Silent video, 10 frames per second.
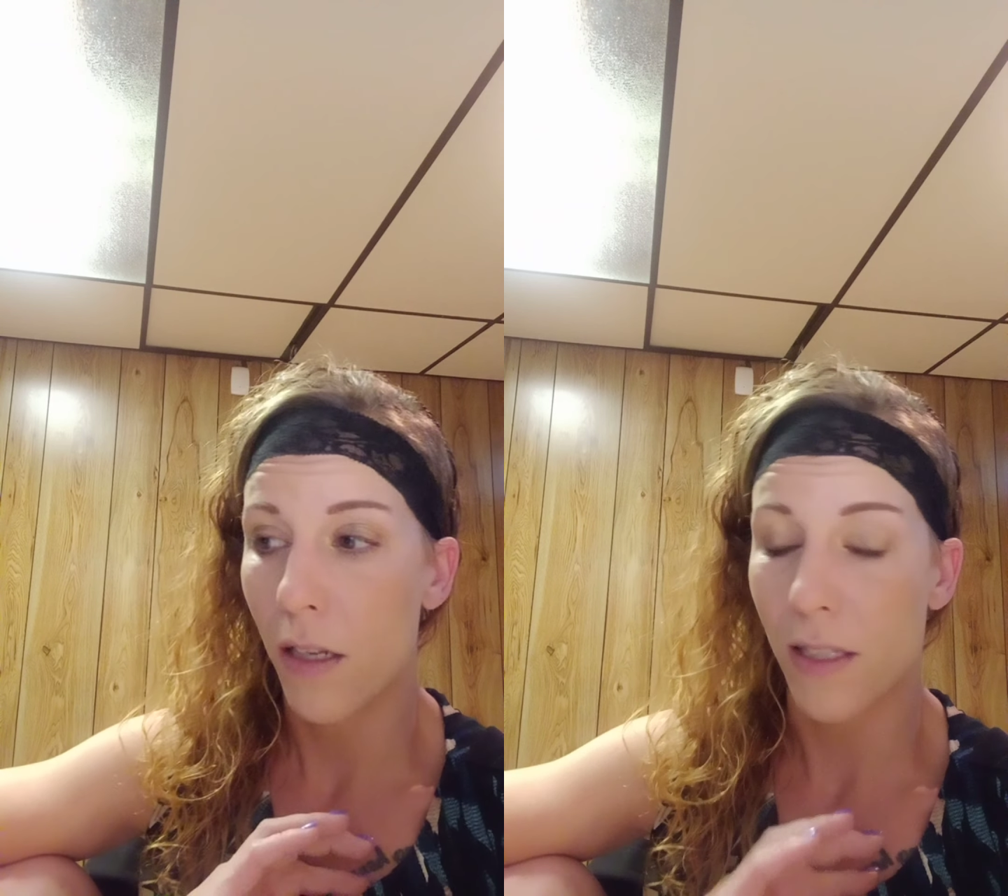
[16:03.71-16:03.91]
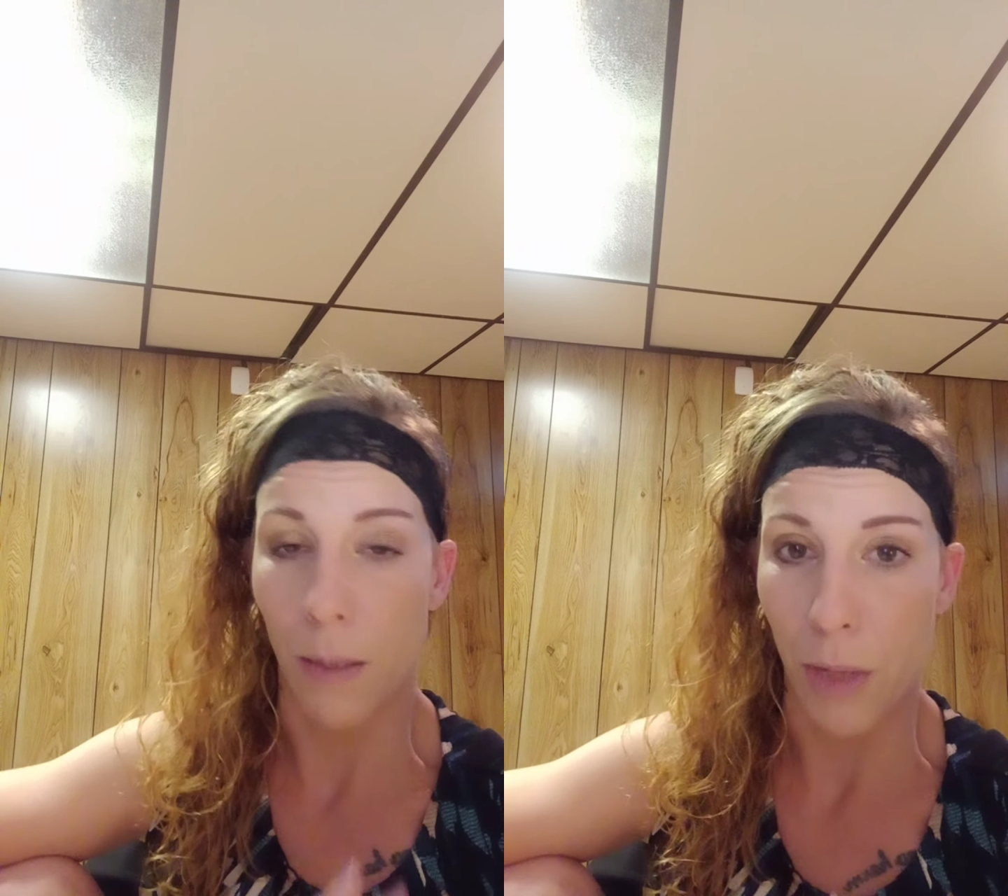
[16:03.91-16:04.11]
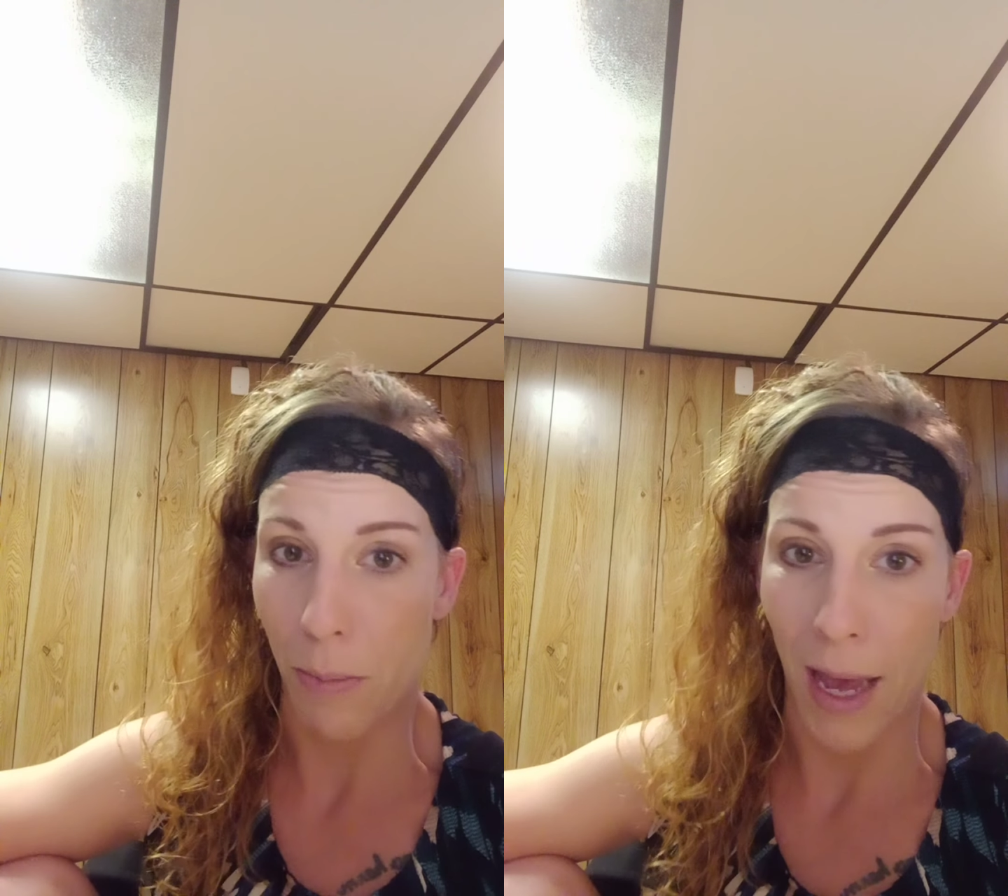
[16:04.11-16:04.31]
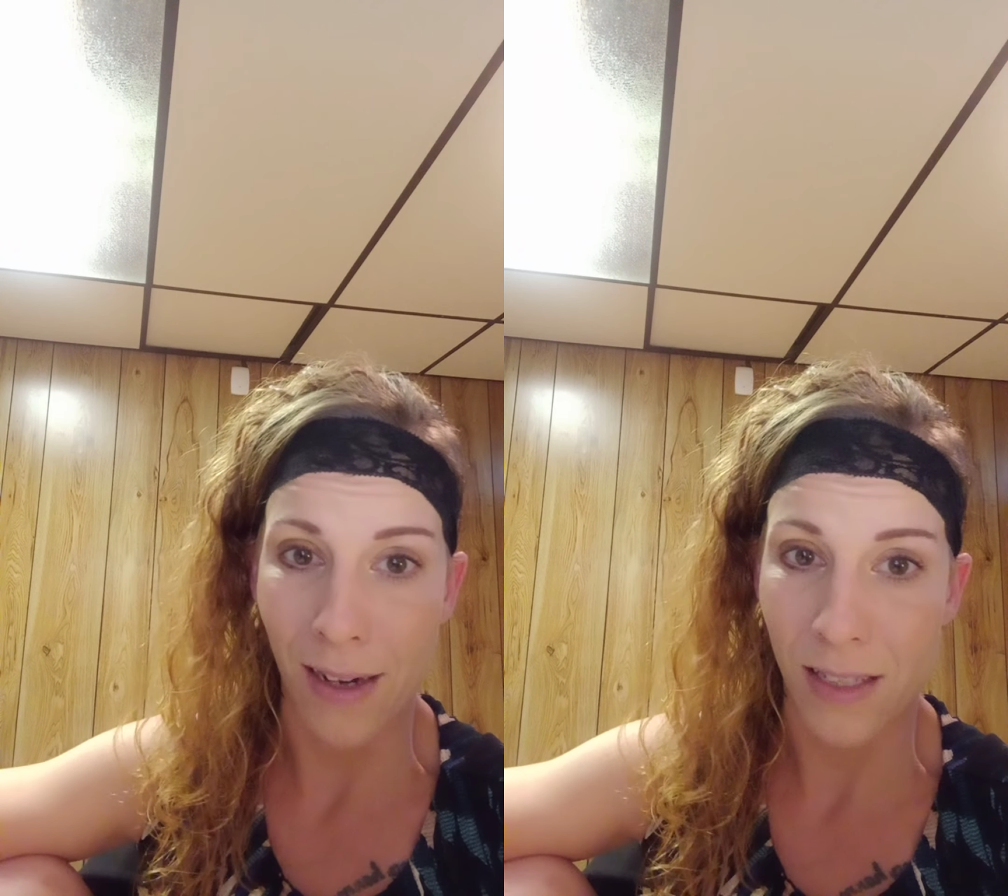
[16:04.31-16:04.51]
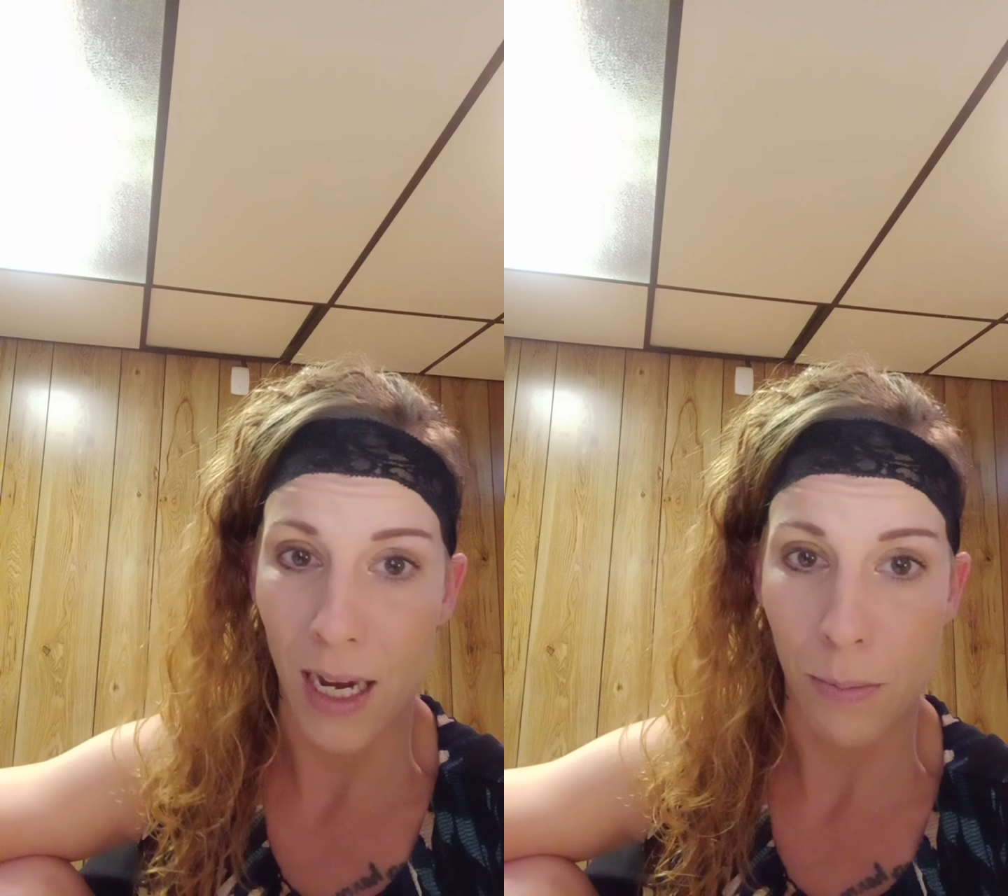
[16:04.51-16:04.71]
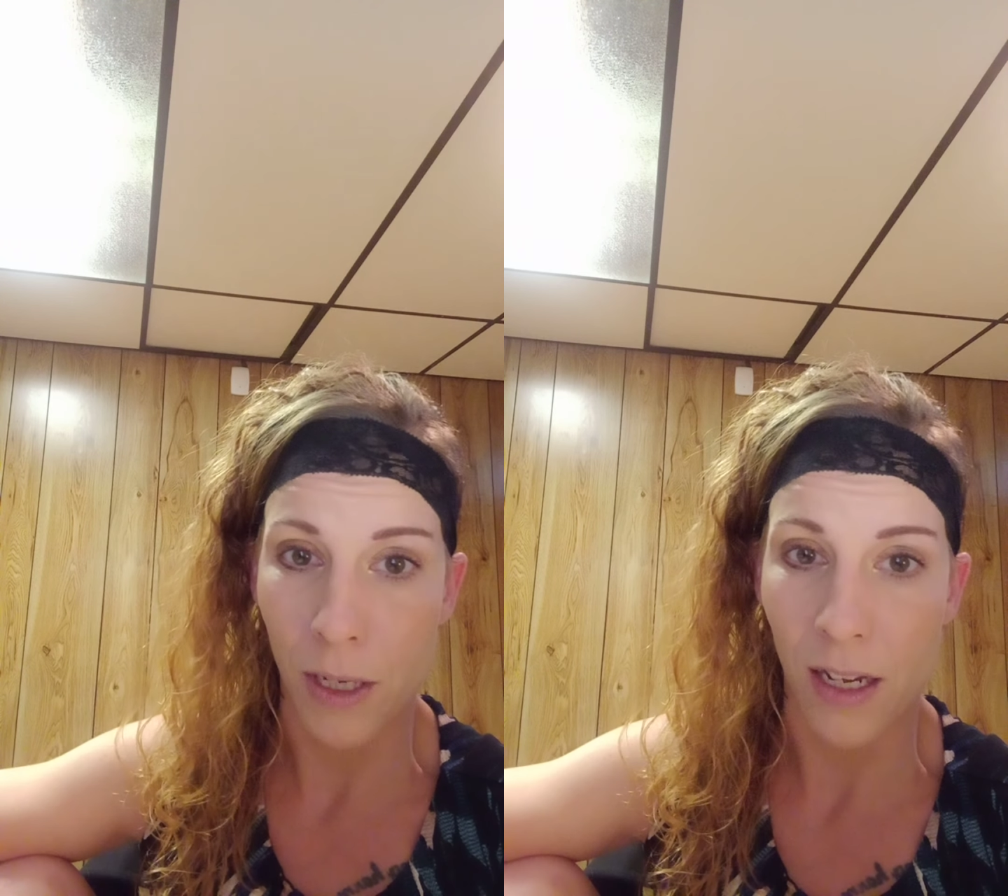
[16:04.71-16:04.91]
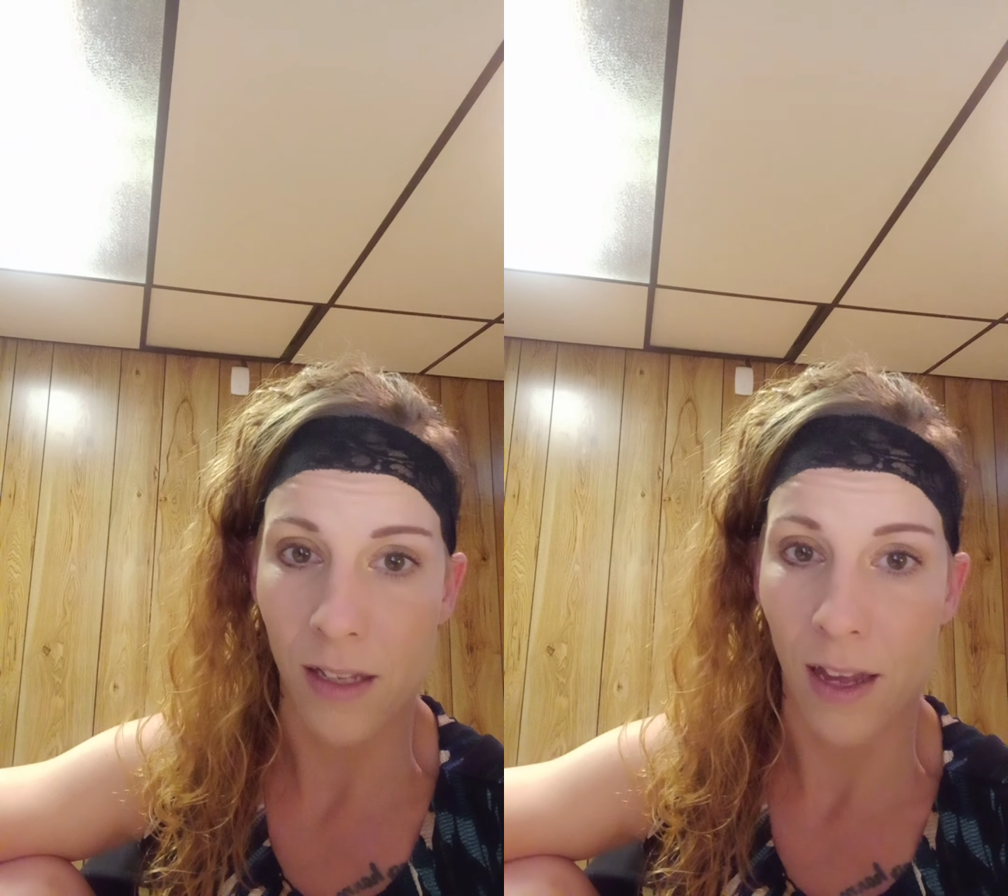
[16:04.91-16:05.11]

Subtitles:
something bad is happening.